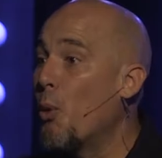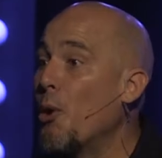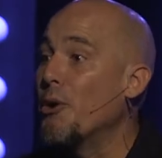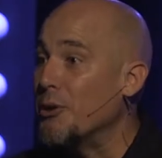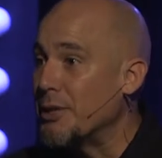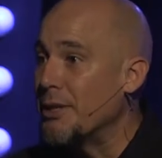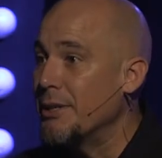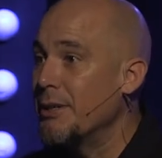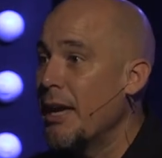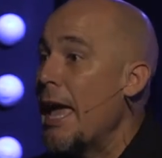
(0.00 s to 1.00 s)
world.
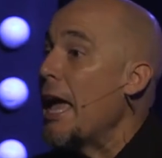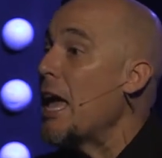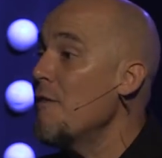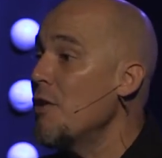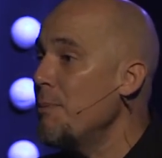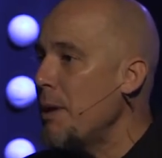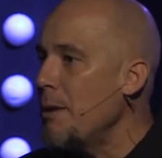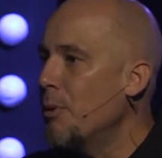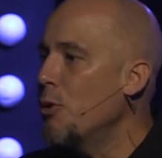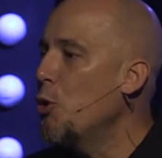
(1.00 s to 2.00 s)
Even
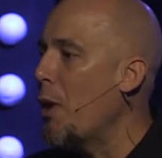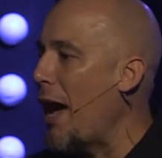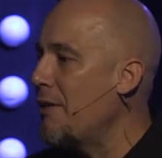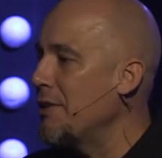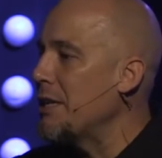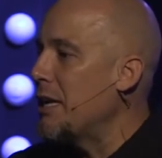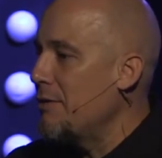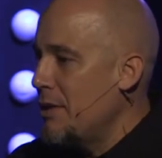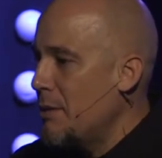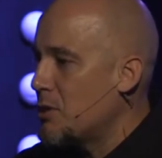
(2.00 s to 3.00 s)
people who haven't
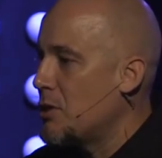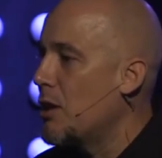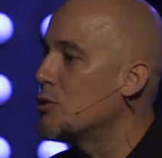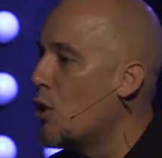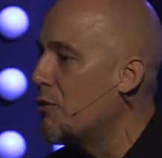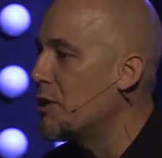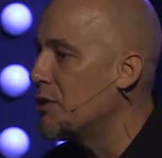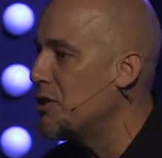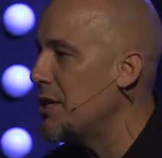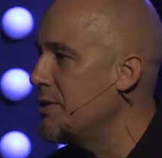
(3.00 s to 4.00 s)
given themselves over to
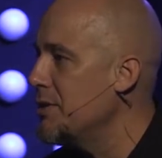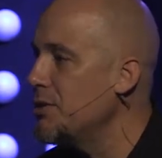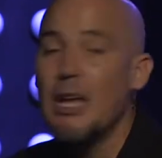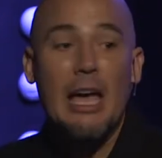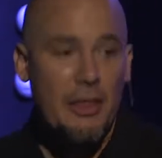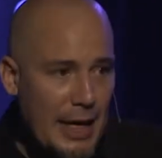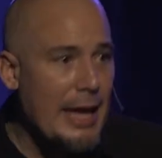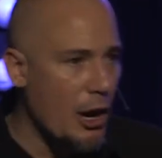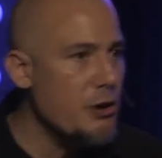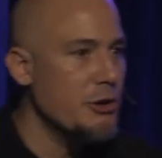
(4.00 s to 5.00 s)
Jesus,
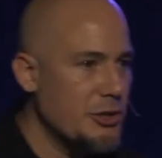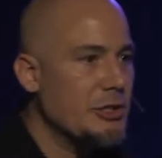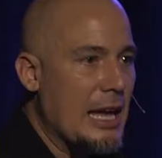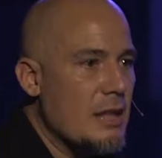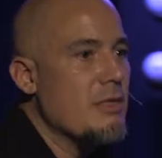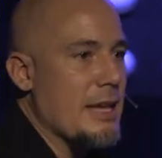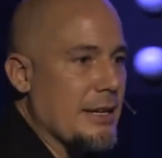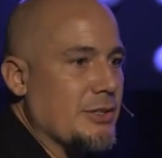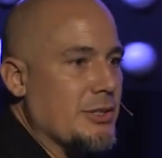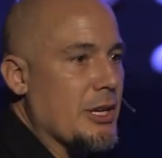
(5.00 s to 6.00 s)
they understand
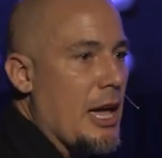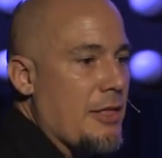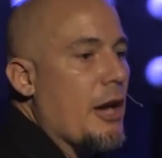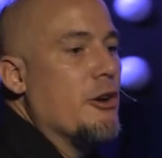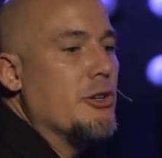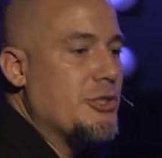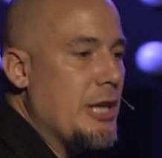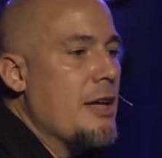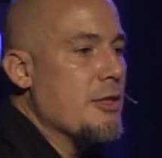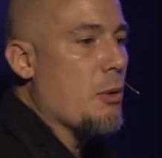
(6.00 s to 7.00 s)
this. They
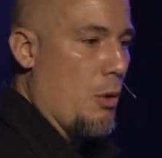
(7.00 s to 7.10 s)
understand that